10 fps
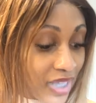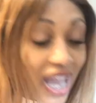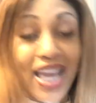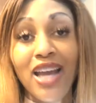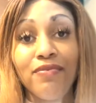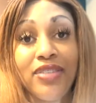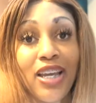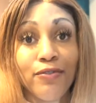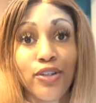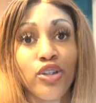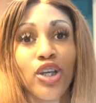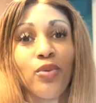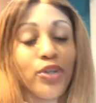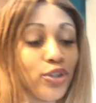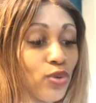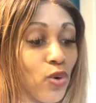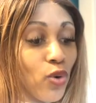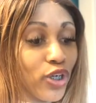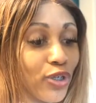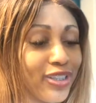I have never, you know, when you
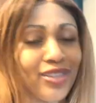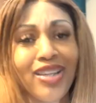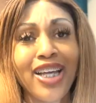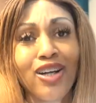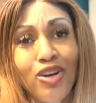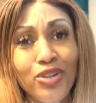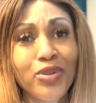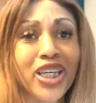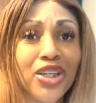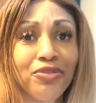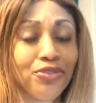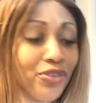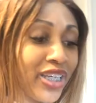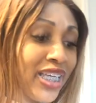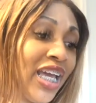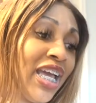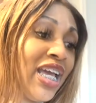order and they're like, oh, you get a free